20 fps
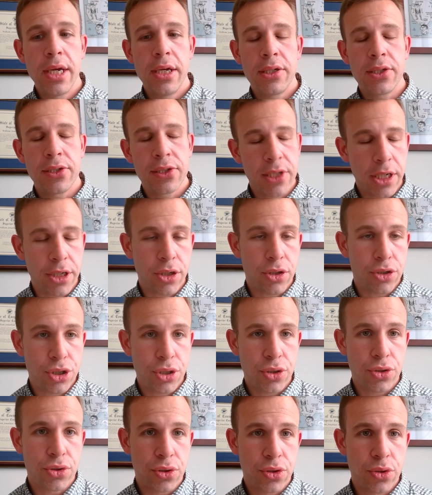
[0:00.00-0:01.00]
to send your
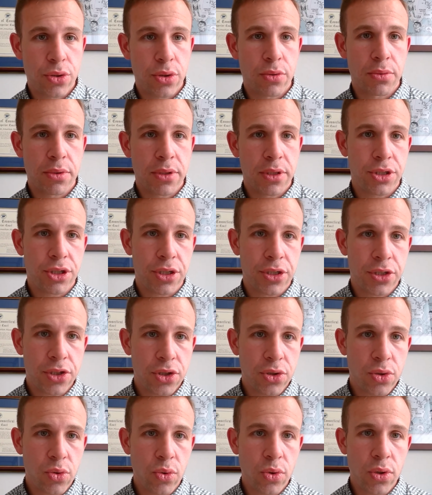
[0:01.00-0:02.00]
children to a religious
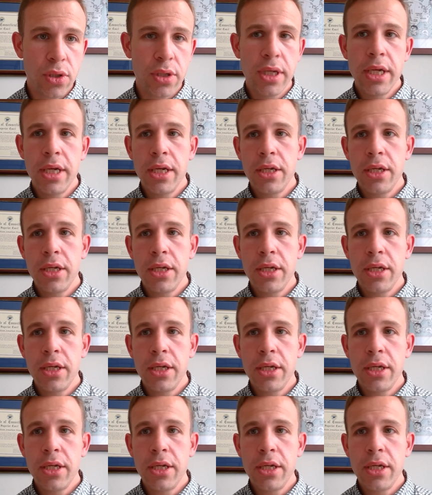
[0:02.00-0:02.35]
school,